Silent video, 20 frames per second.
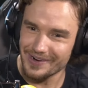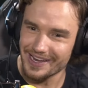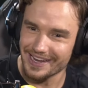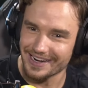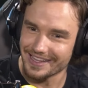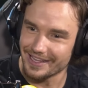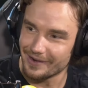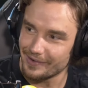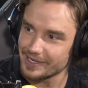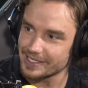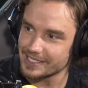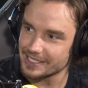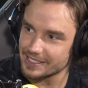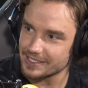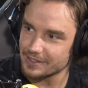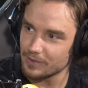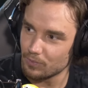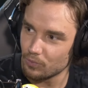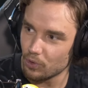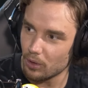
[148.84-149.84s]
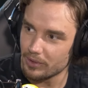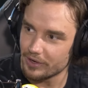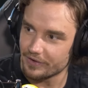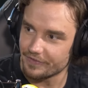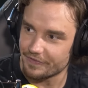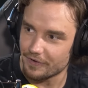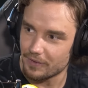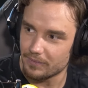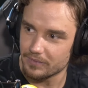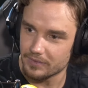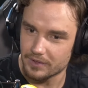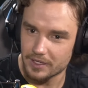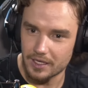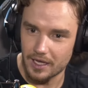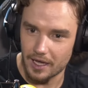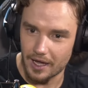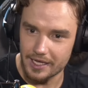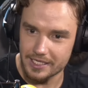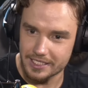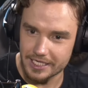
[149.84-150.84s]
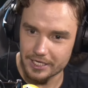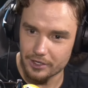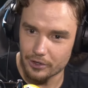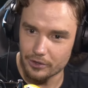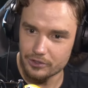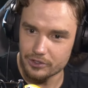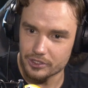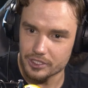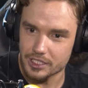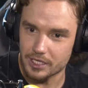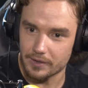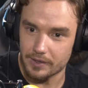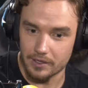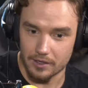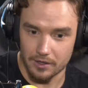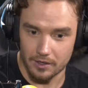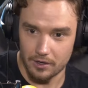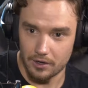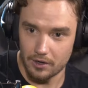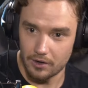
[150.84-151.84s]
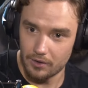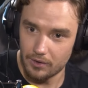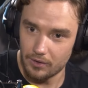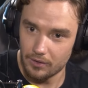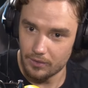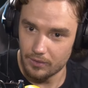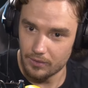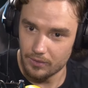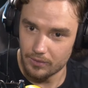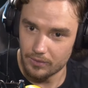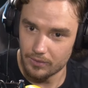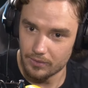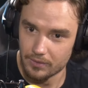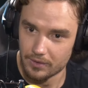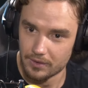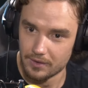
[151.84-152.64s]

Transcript: real and there is some woman from the 1800s going, hello?